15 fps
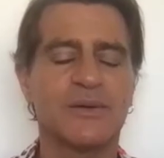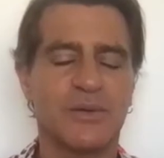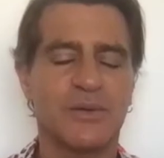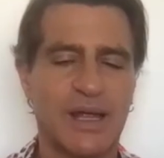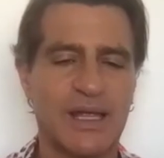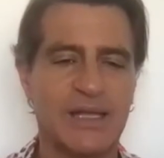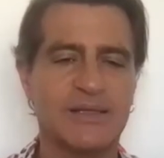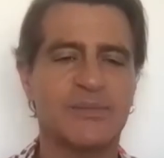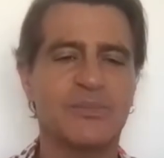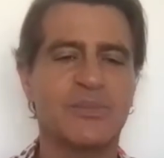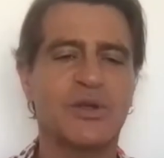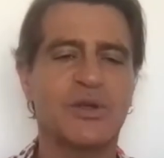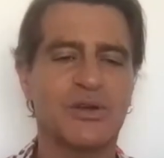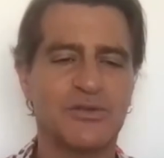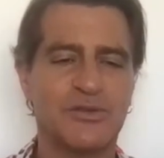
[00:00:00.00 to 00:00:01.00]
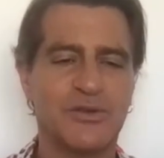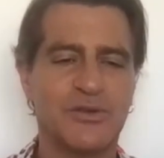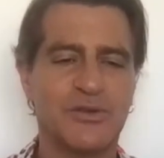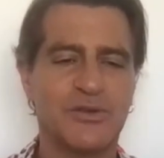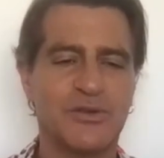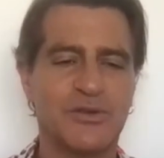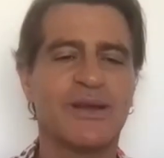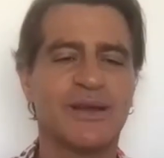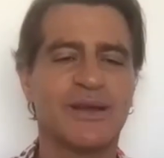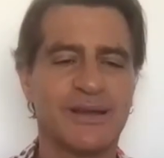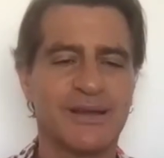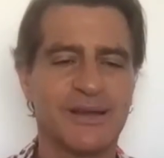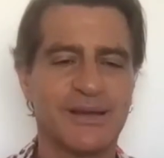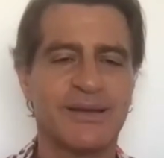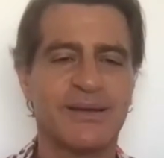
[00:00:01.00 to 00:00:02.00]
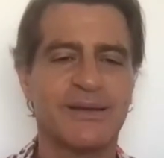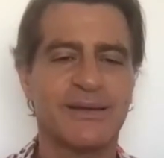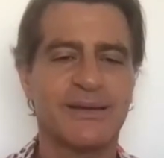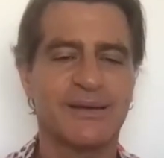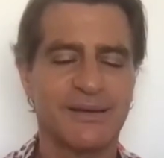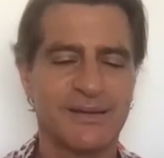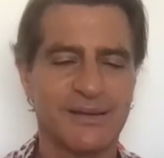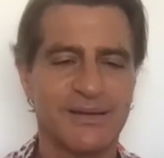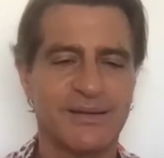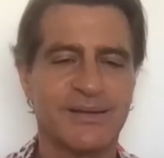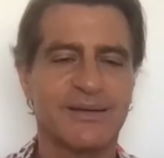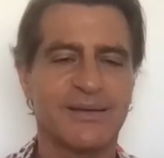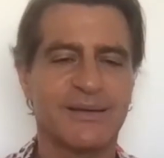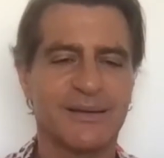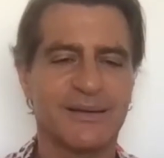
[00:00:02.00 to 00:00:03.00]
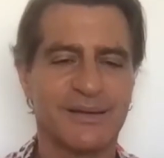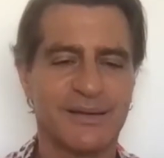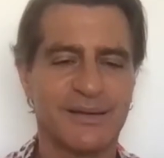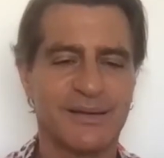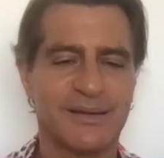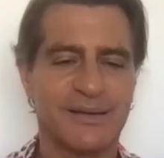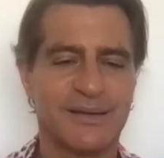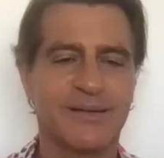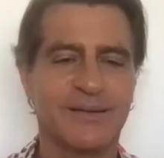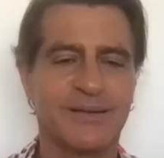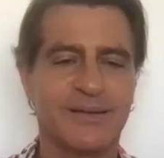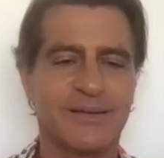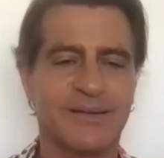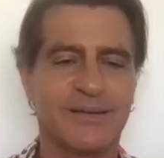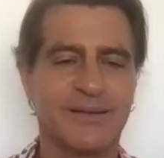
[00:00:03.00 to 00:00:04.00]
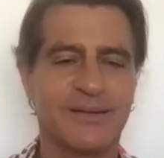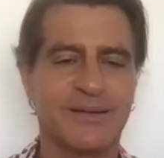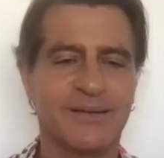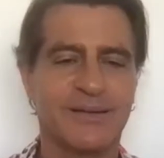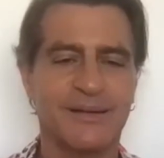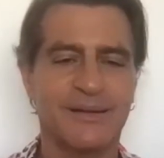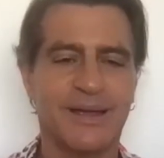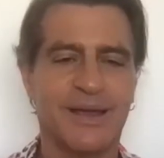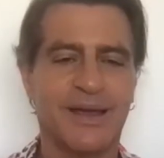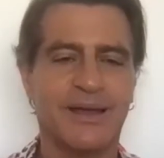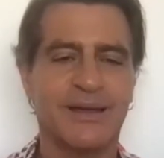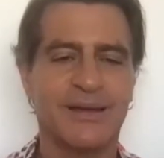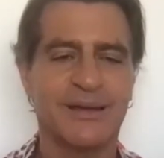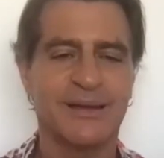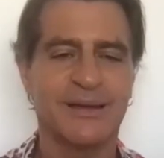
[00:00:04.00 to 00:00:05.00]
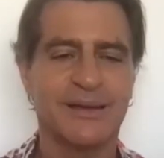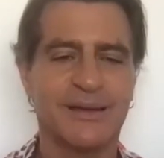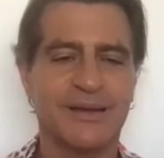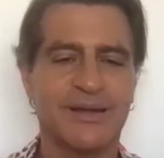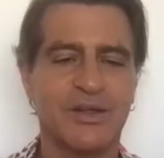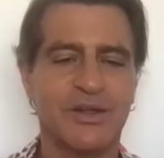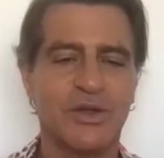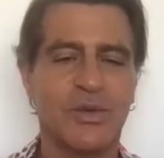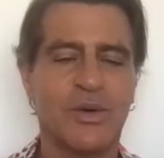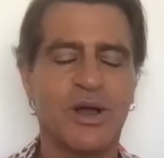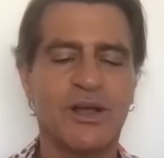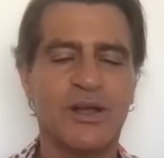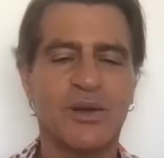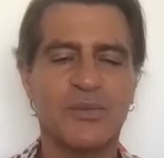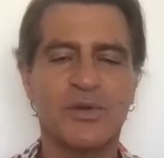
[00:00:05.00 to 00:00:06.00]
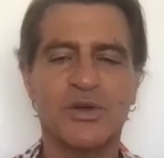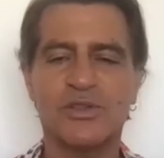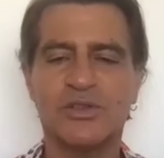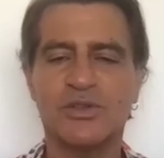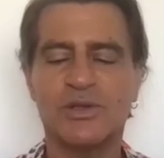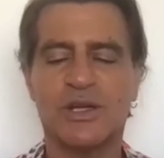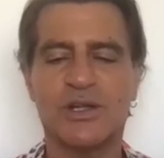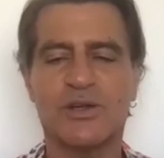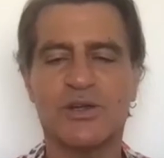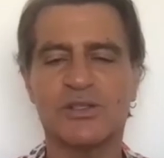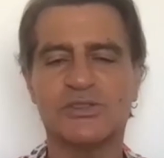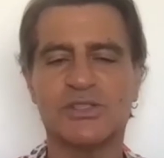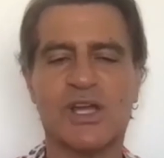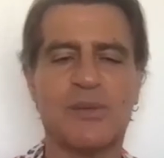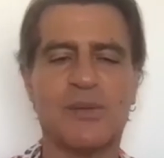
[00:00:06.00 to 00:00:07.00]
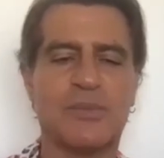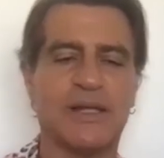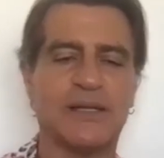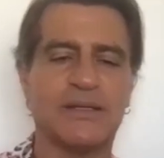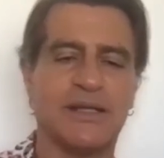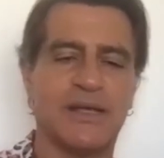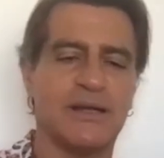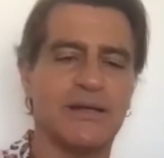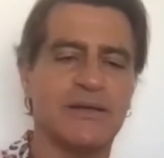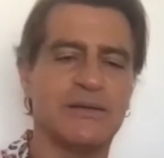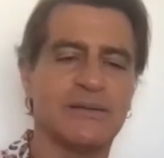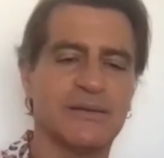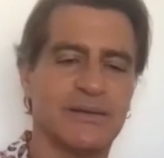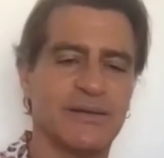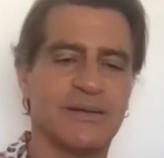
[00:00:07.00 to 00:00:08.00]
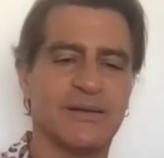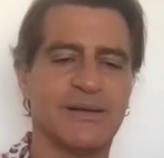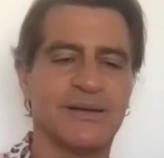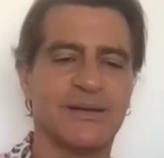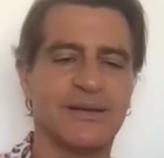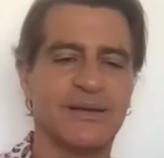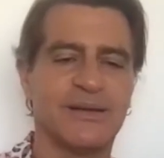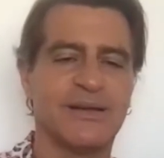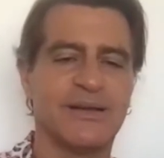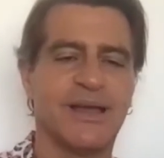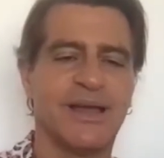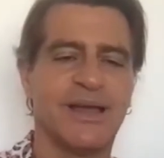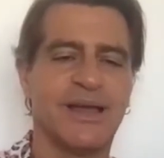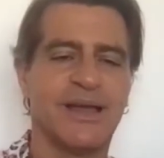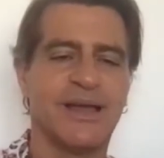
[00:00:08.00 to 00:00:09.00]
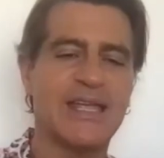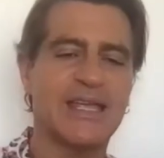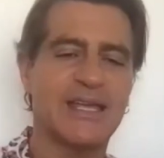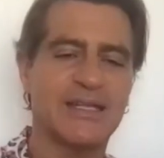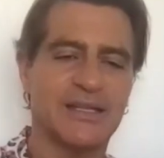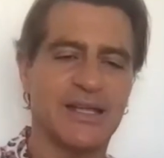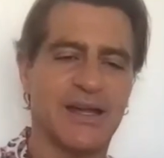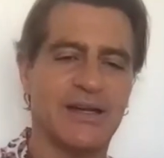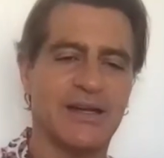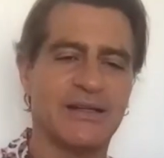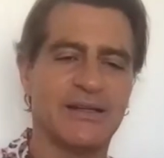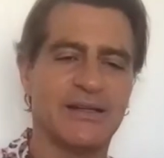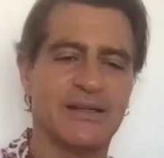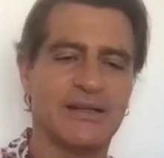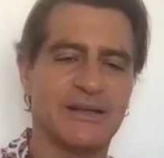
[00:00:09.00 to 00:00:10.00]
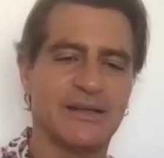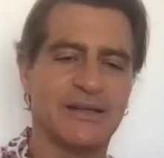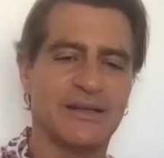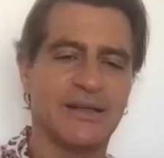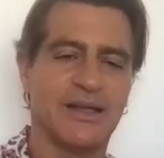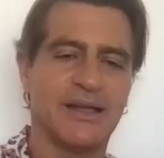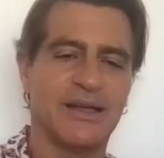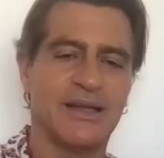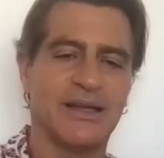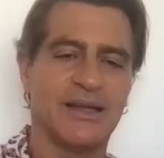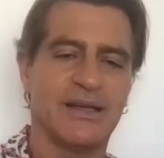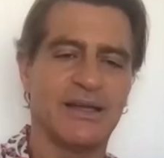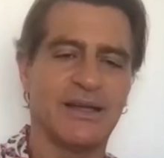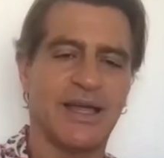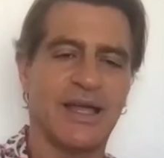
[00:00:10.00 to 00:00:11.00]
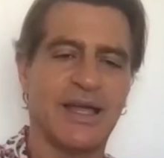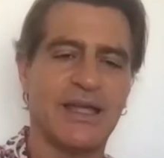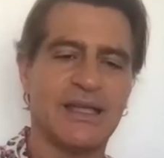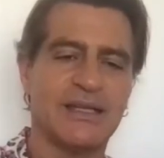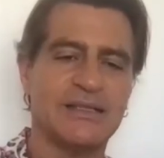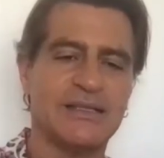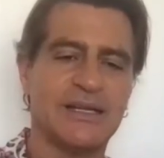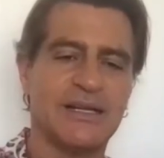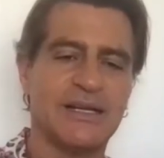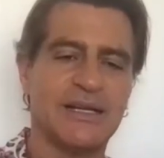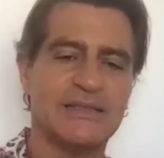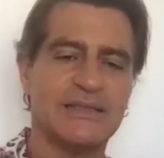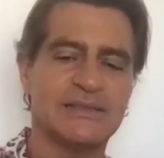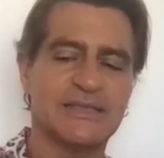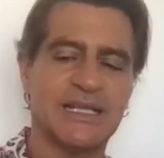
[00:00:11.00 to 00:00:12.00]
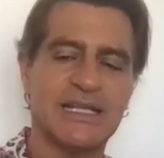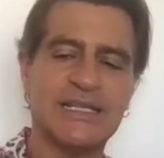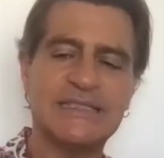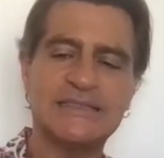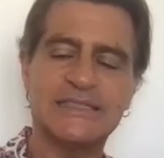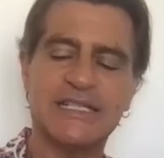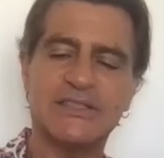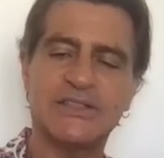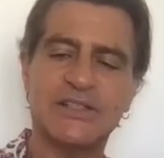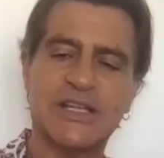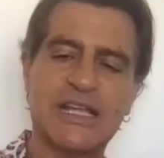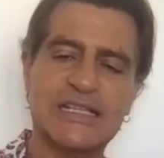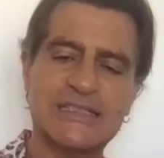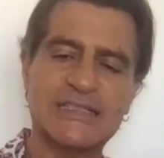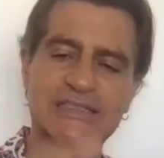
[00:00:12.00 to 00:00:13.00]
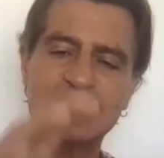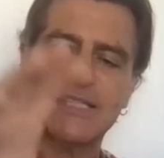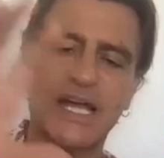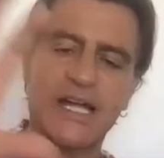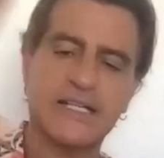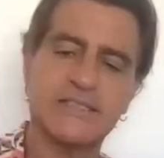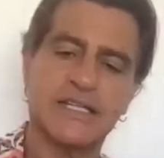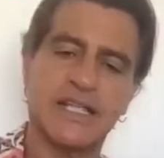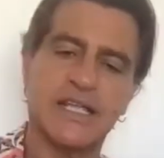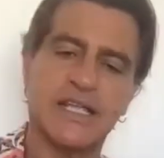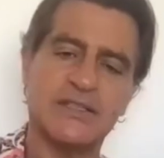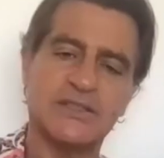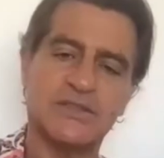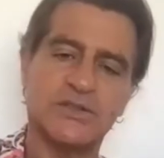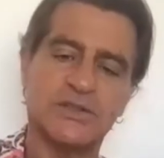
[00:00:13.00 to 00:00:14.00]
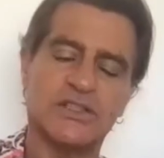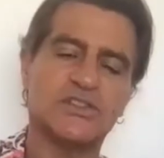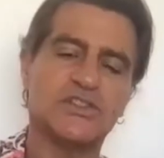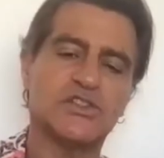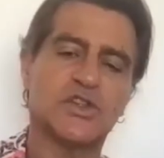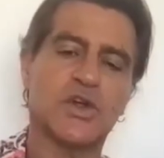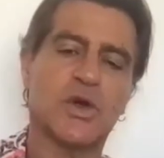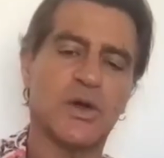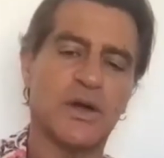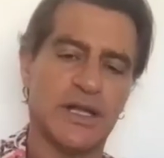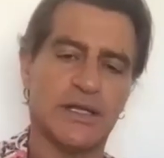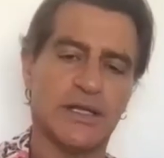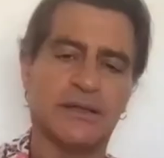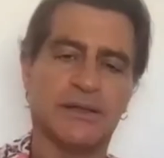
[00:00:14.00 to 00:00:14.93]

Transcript: right. you know in in the self and in, in the being in the eternal so thank you you're welcome you're doing a good job my dear thank you hang in there mm -hmm. hang in there it's easy to get sucked into the story